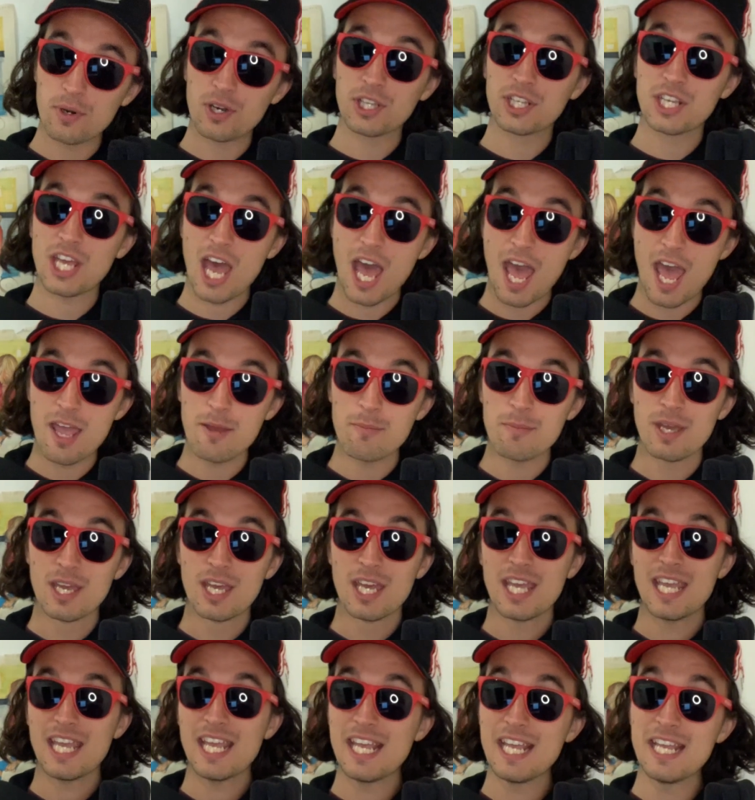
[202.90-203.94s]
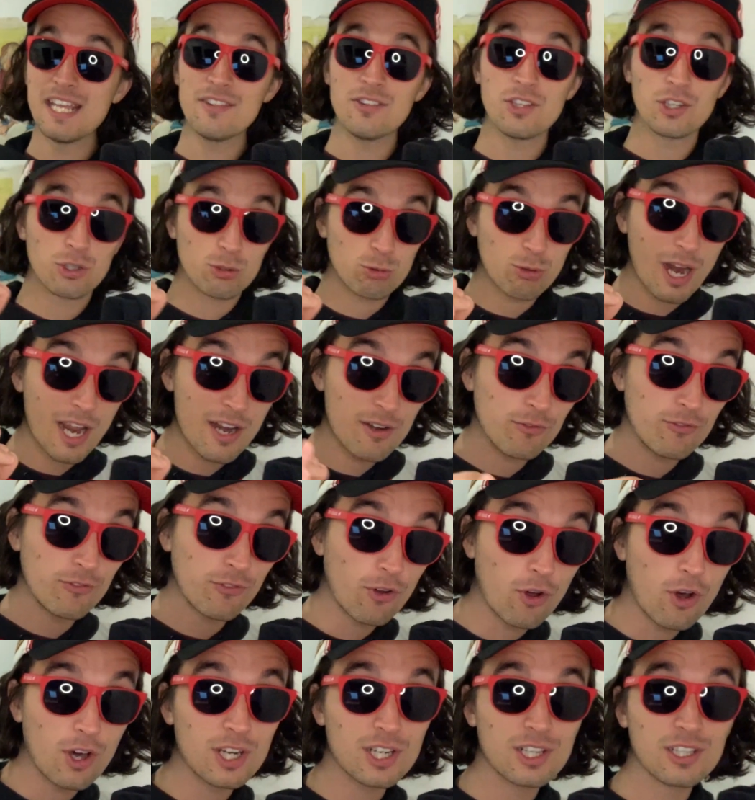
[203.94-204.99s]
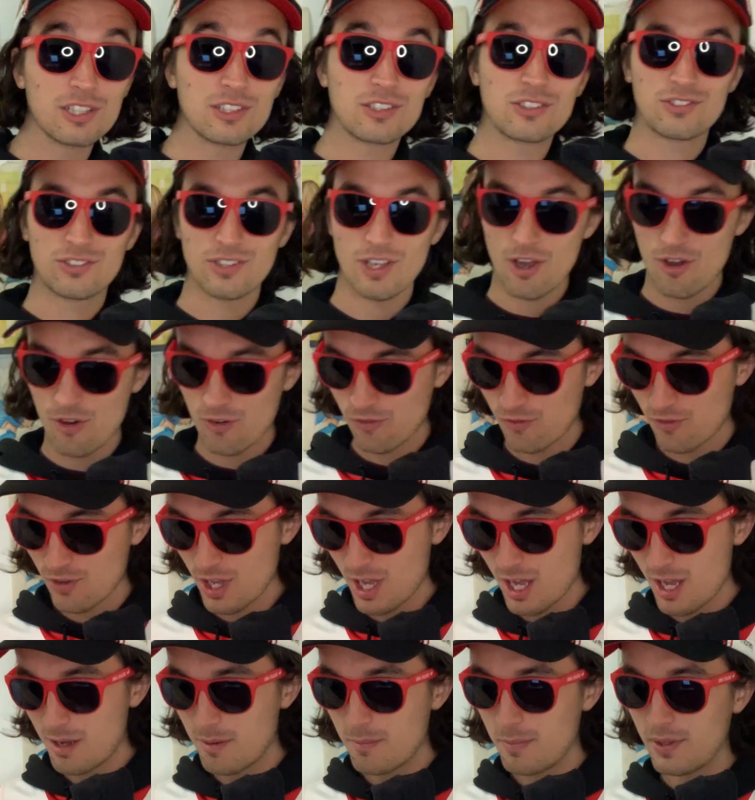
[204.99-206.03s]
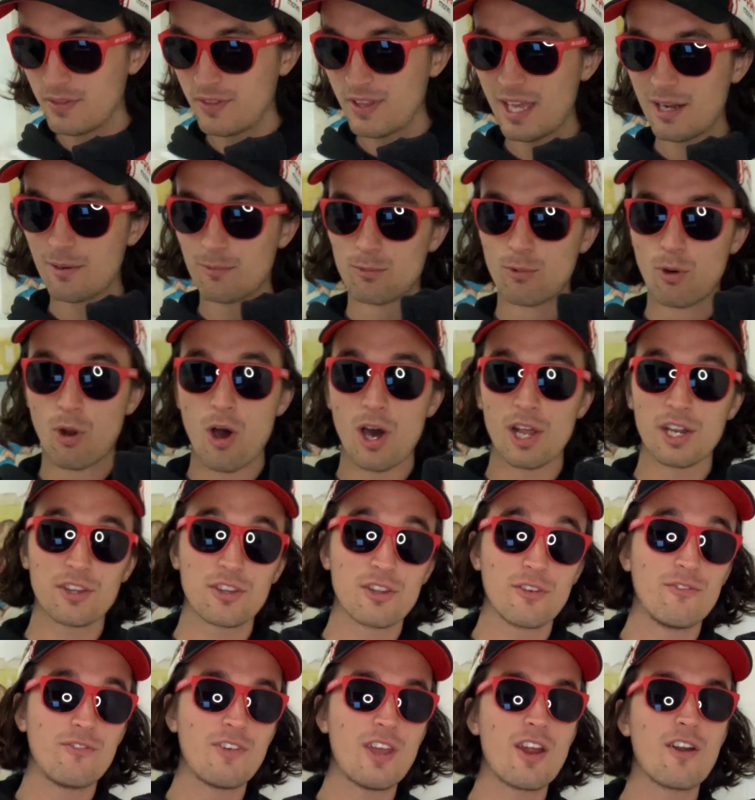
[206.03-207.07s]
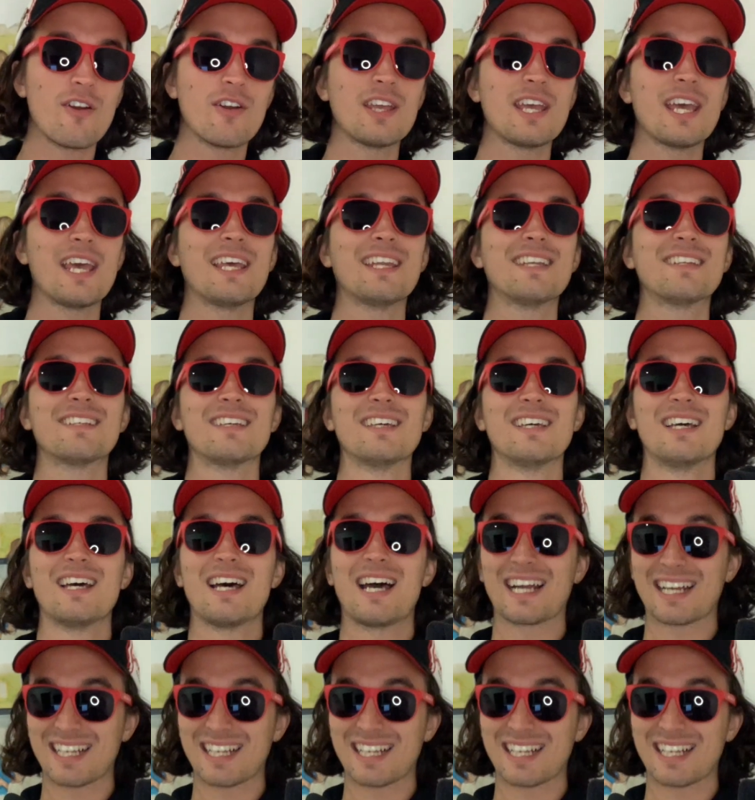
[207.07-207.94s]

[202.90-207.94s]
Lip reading: a game in the grand final itself, but then right at the very end, a